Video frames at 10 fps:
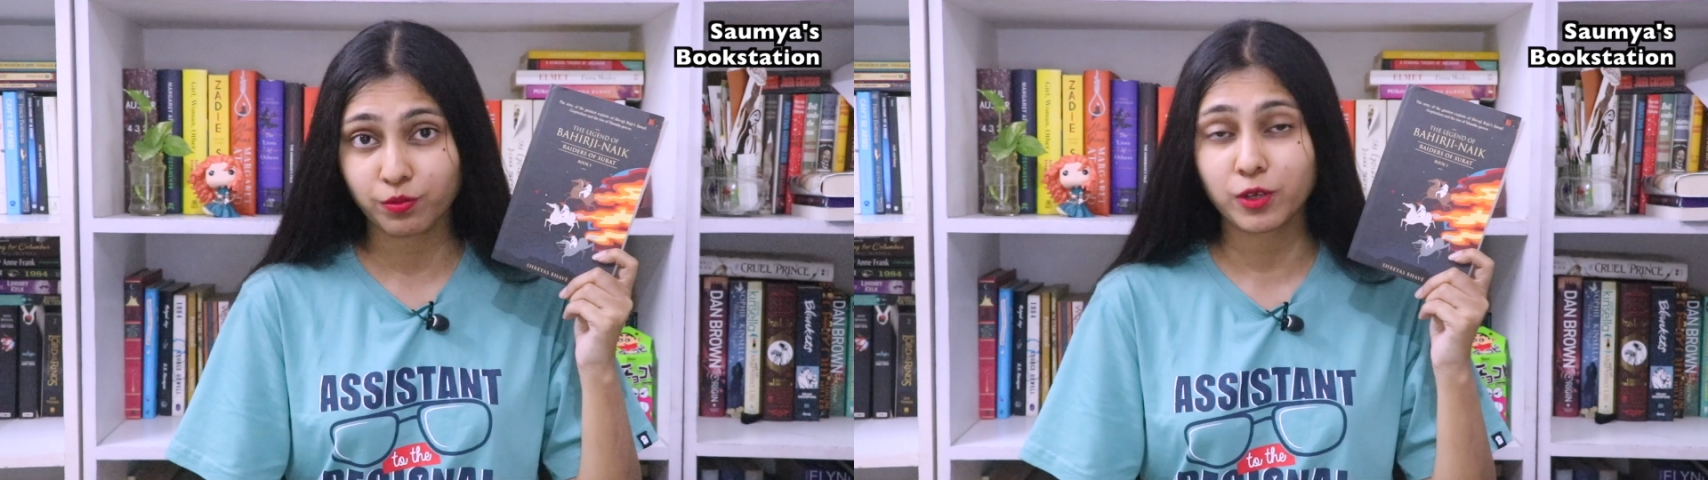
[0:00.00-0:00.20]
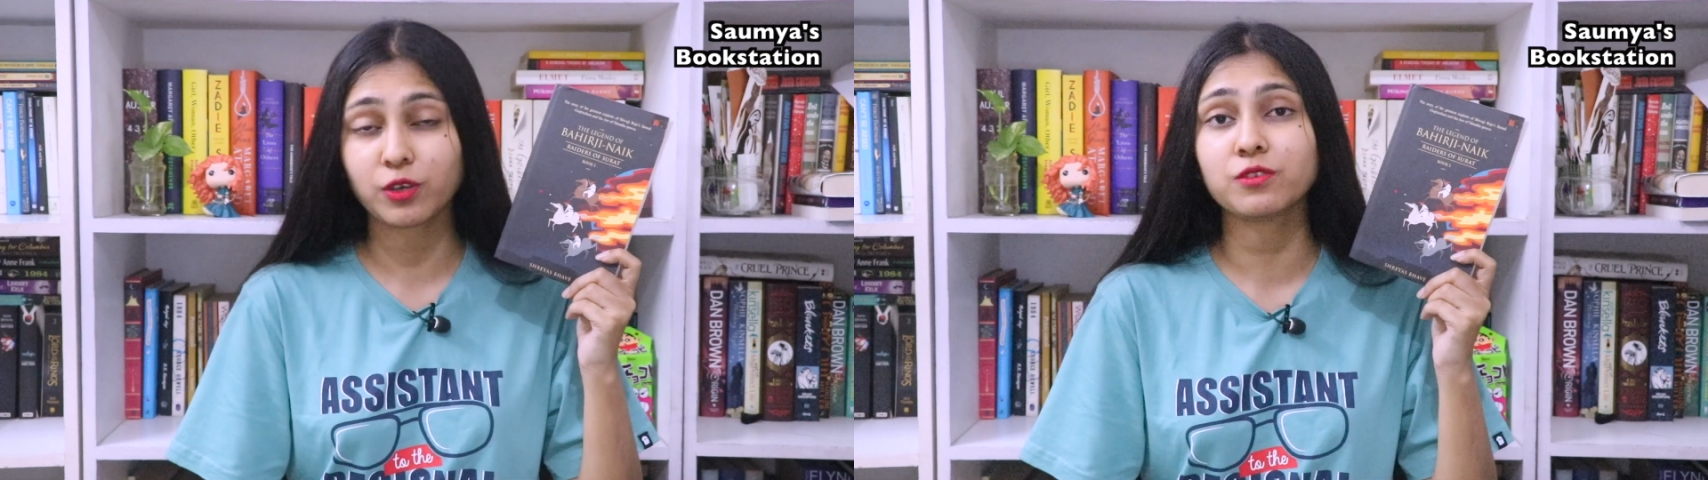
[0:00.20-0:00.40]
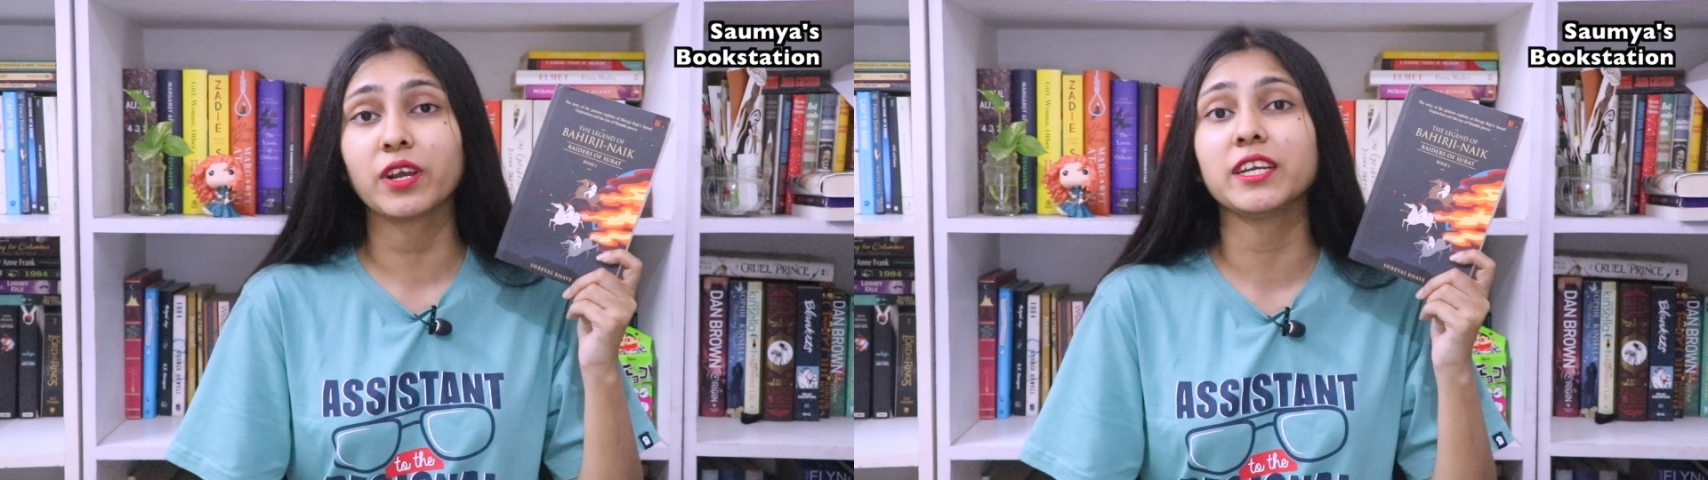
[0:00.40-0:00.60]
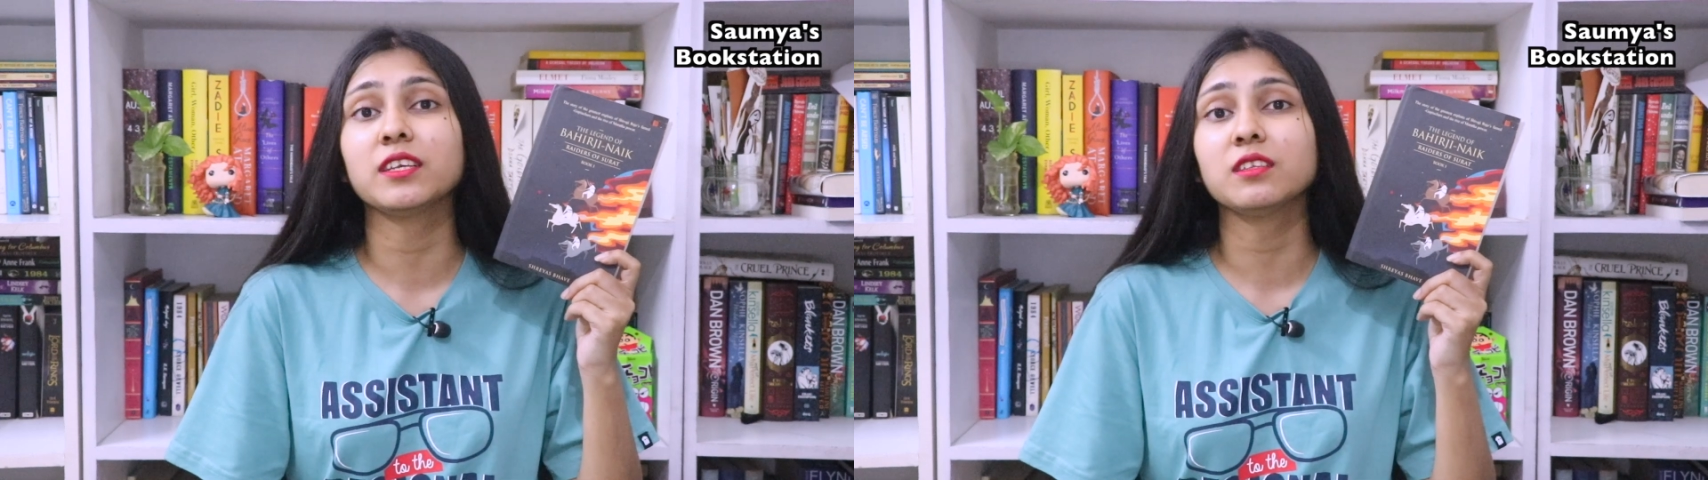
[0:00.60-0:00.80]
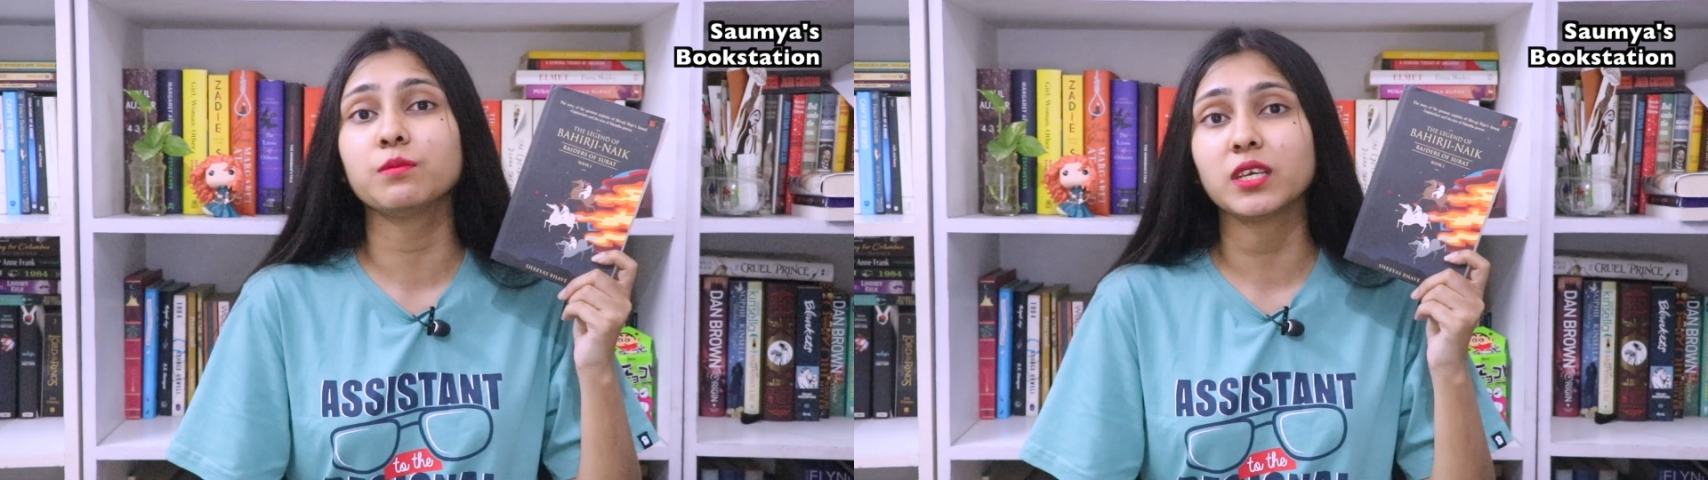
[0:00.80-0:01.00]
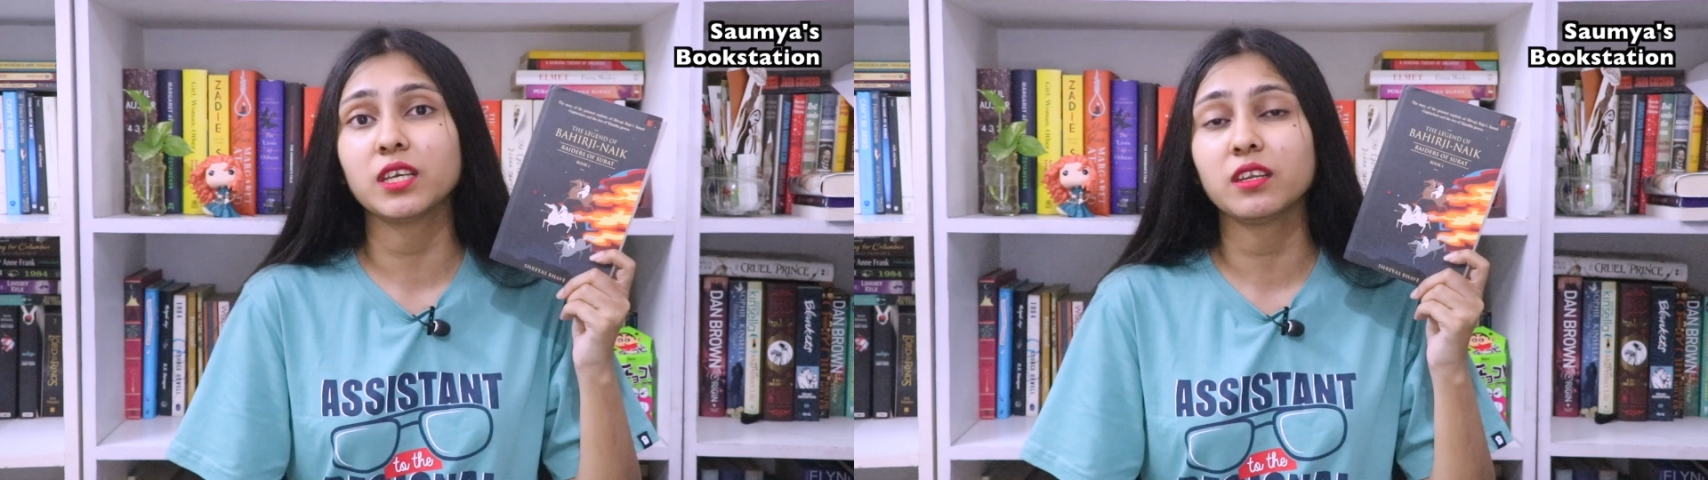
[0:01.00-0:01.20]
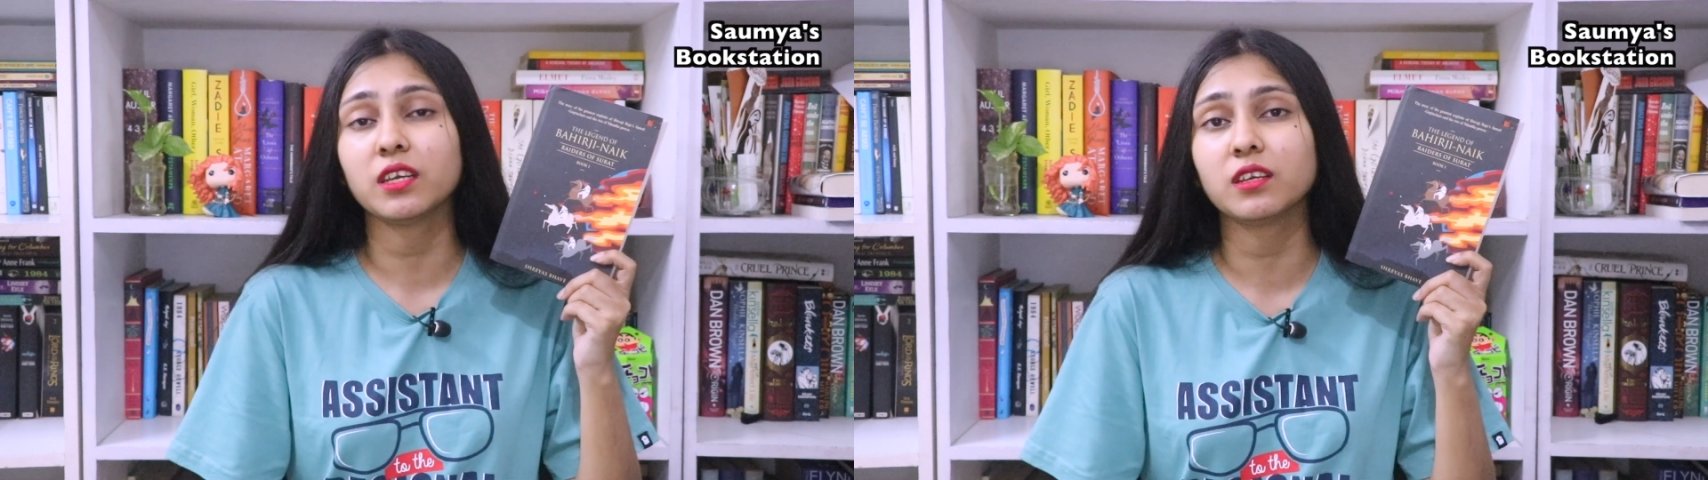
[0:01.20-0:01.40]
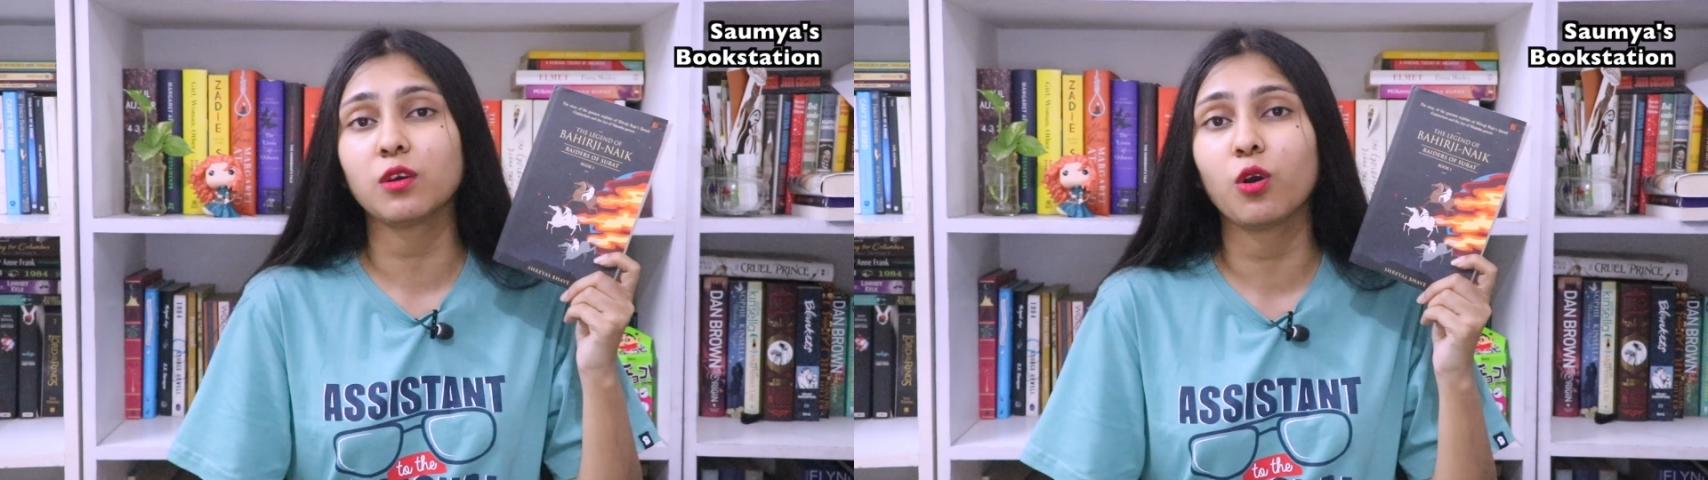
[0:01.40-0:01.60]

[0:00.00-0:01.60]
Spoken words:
because right in the beginning